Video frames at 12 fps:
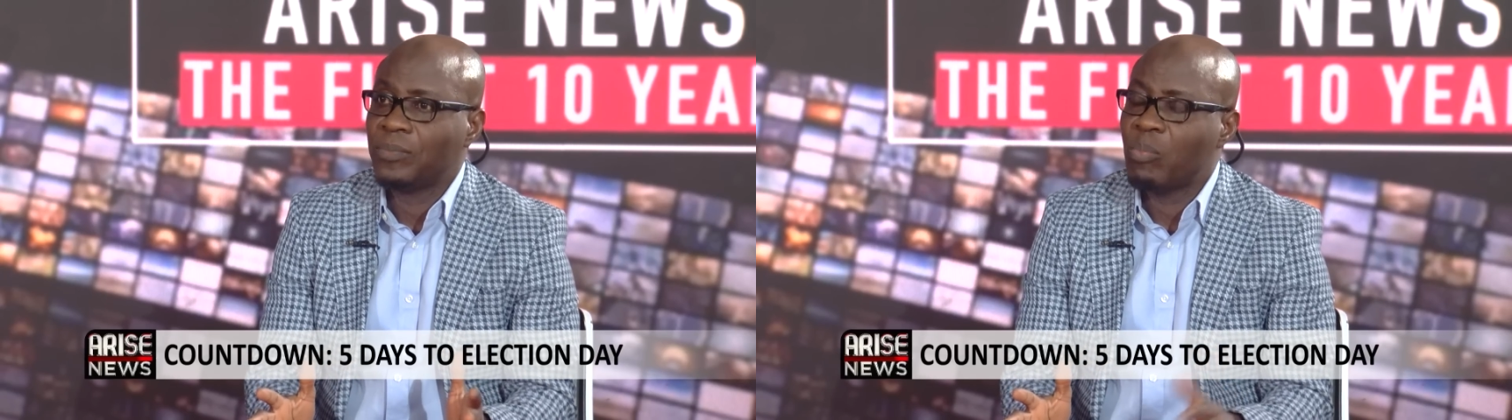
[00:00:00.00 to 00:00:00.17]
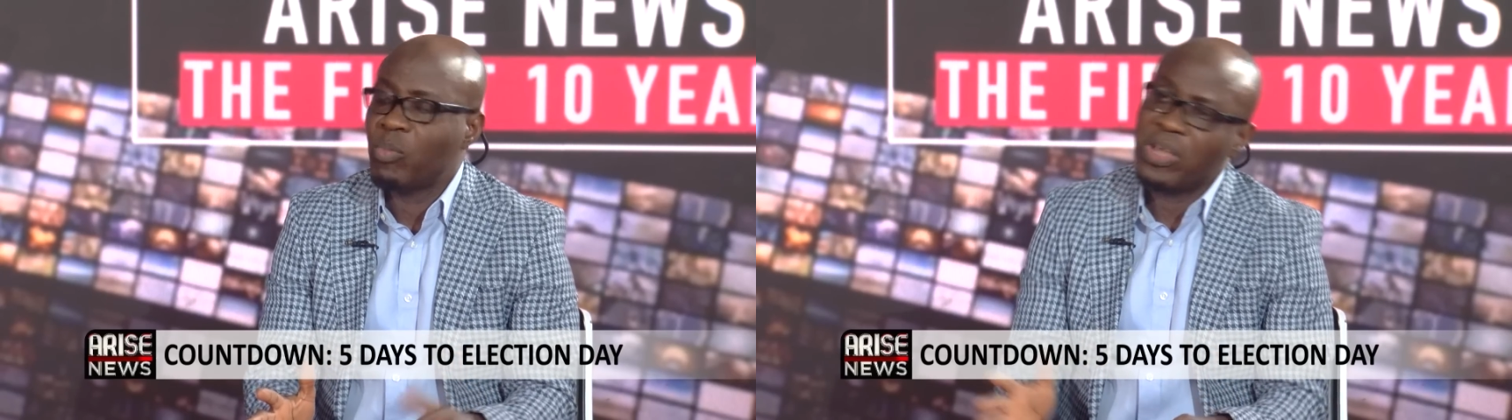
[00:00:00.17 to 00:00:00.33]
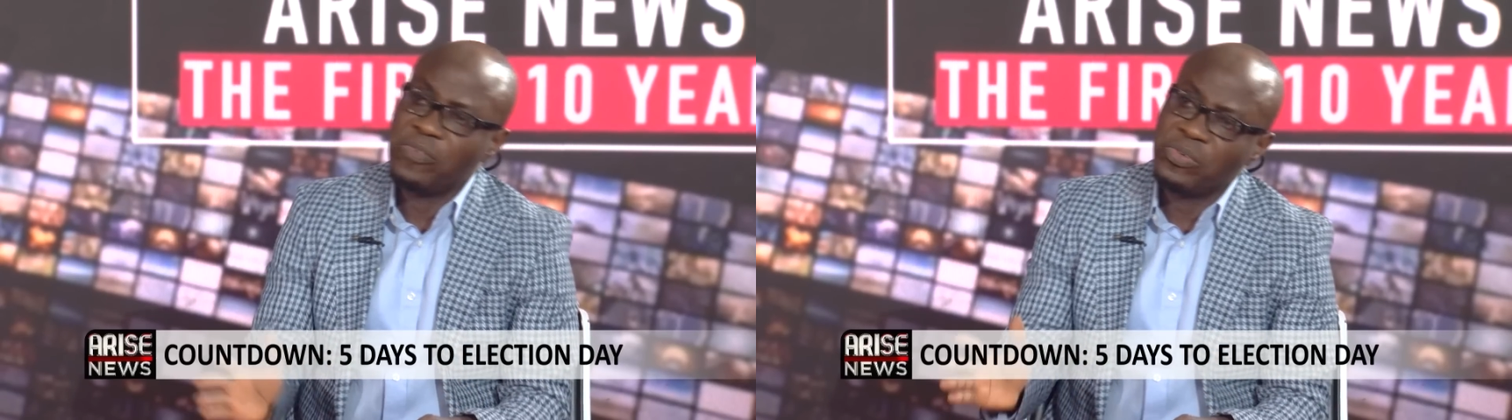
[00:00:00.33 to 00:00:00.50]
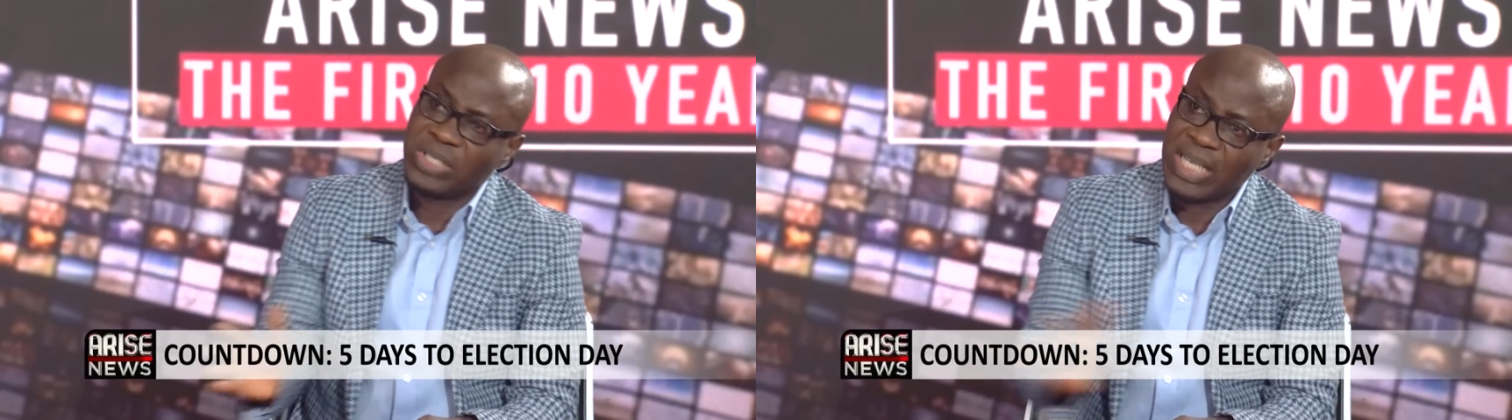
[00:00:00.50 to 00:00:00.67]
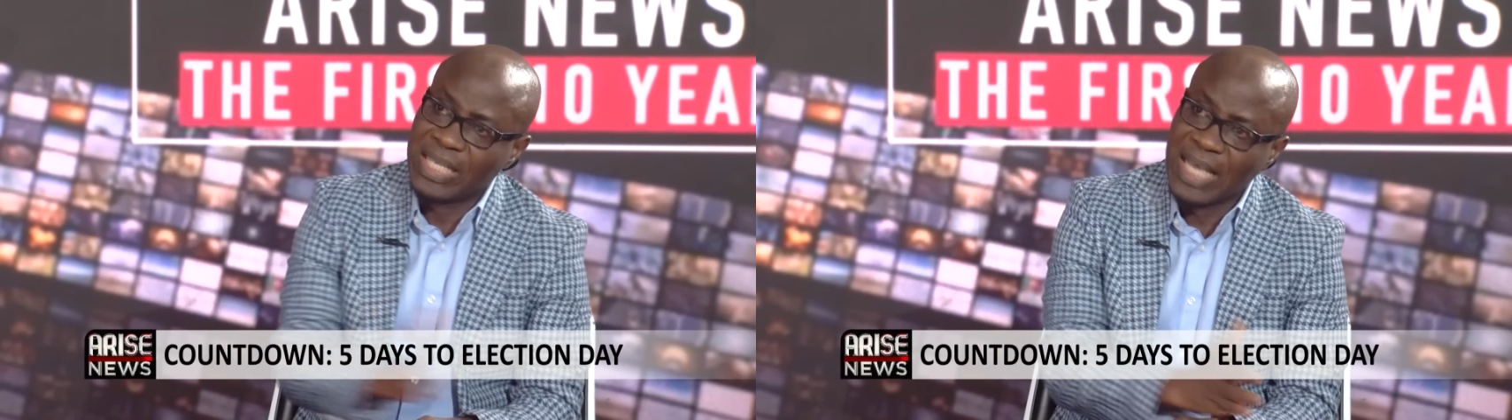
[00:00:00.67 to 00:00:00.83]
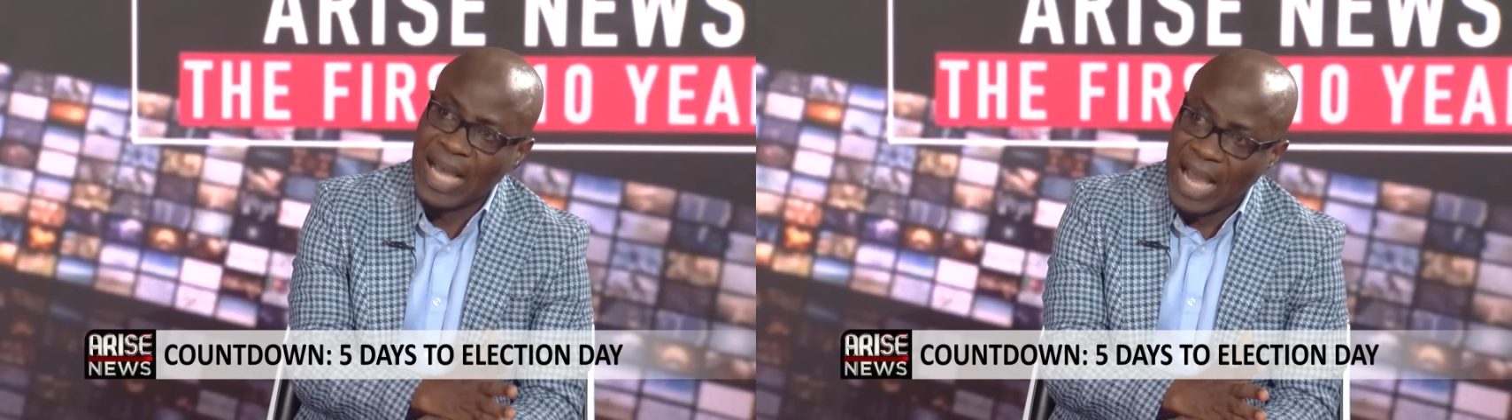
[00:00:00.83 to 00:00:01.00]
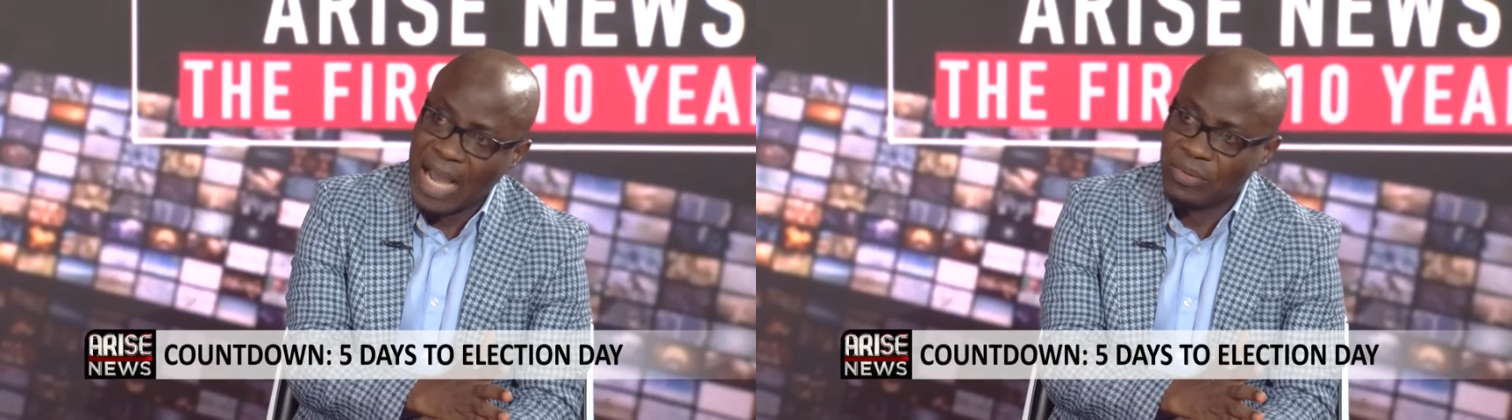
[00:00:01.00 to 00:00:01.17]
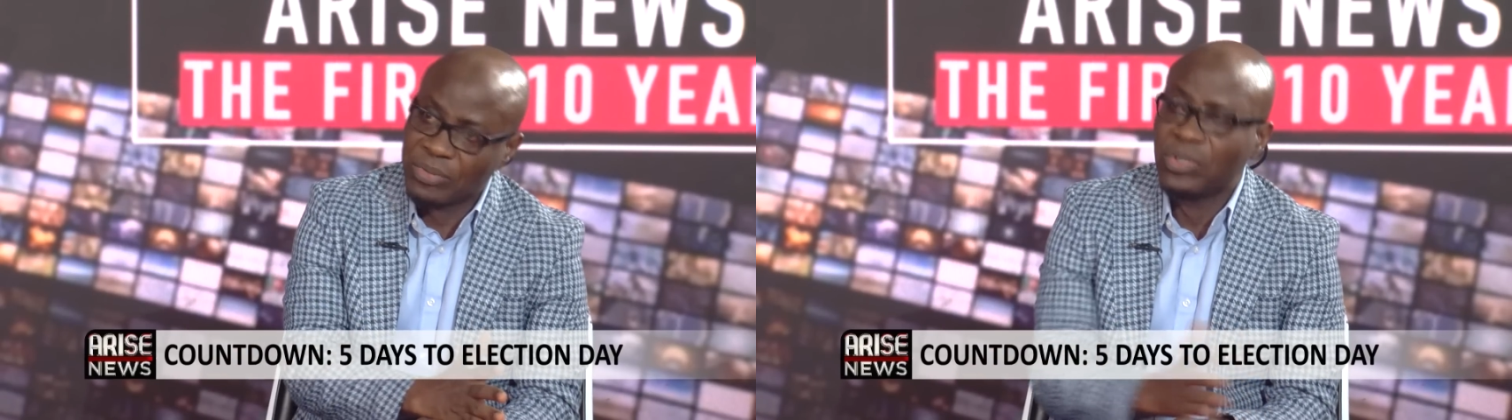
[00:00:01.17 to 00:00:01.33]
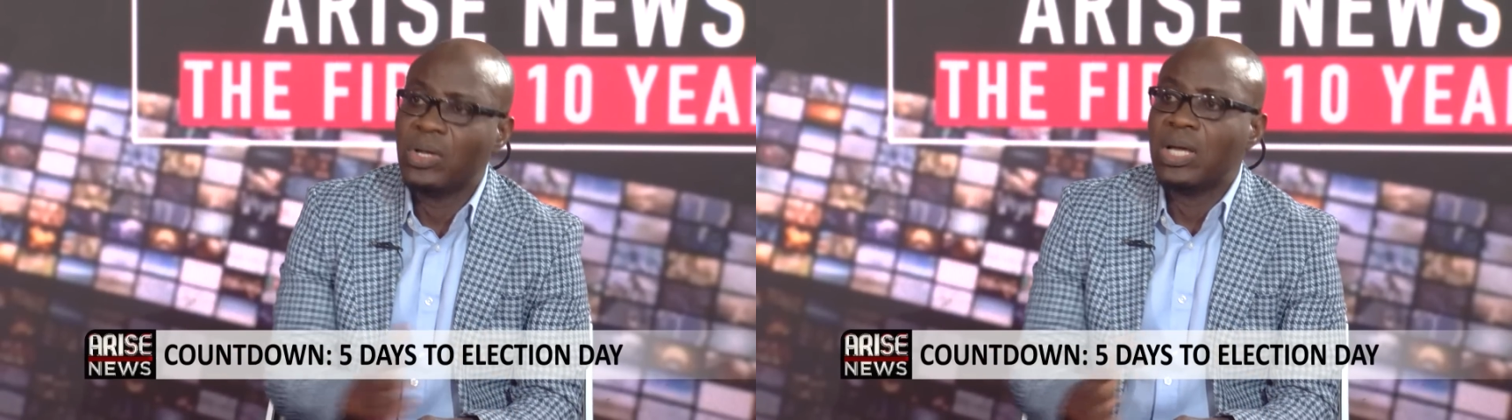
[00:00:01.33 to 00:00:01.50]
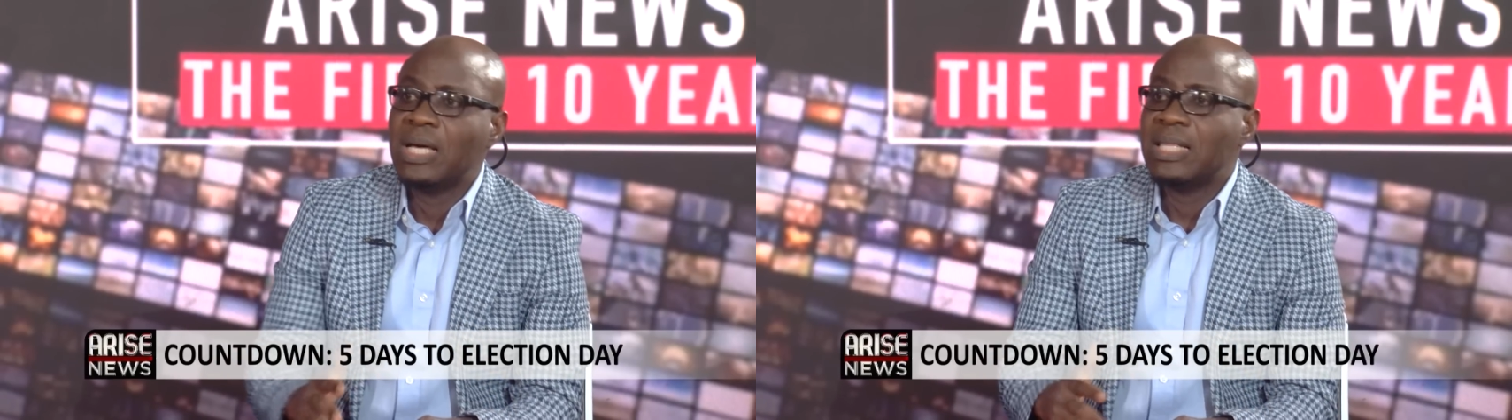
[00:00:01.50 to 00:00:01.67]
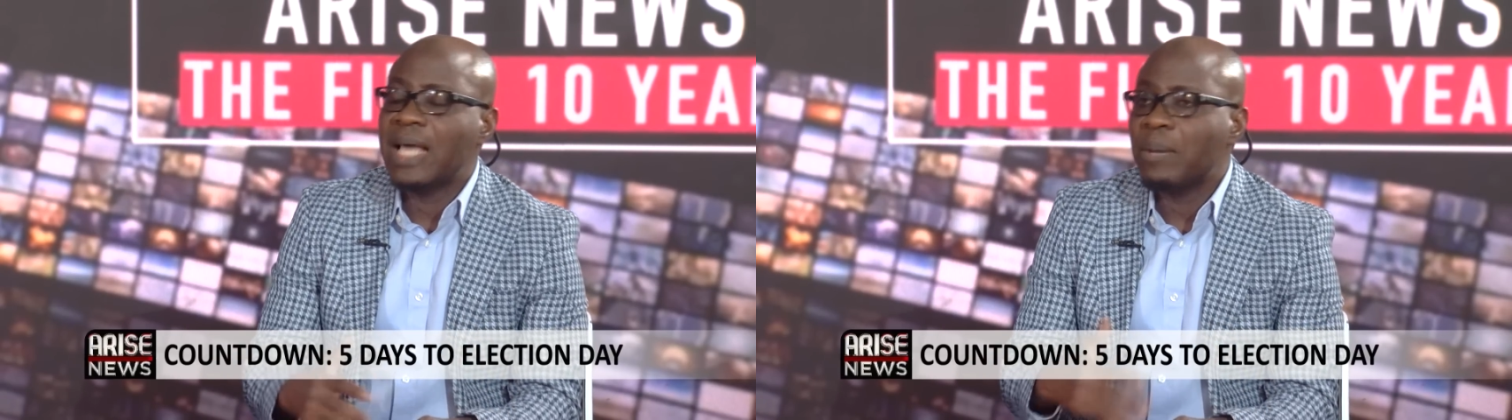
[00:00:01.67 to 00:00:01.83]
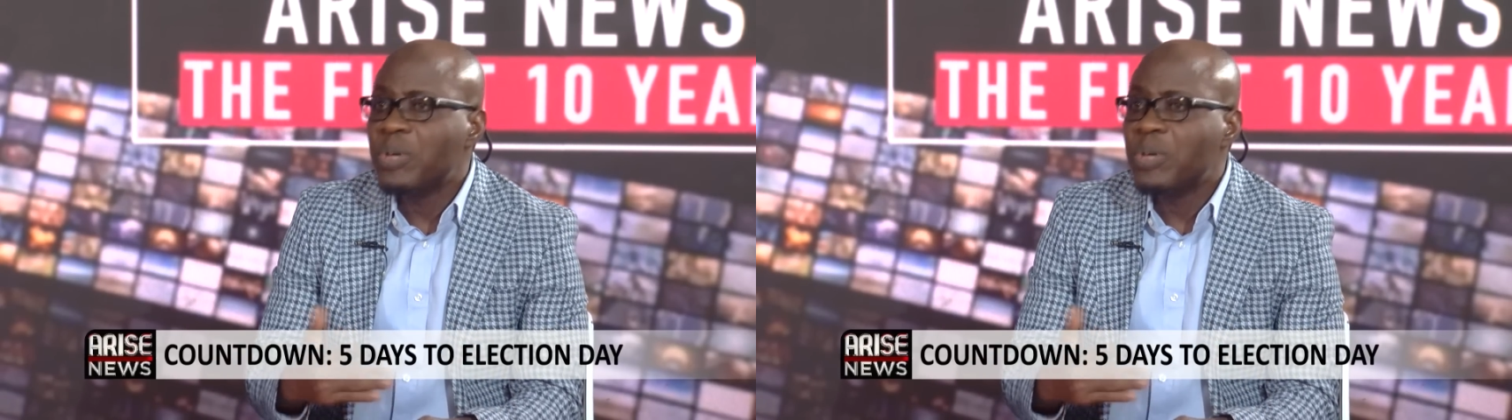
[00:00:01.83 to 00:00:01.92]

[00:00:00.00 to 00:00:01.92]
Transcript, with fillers: But if you take that out, there are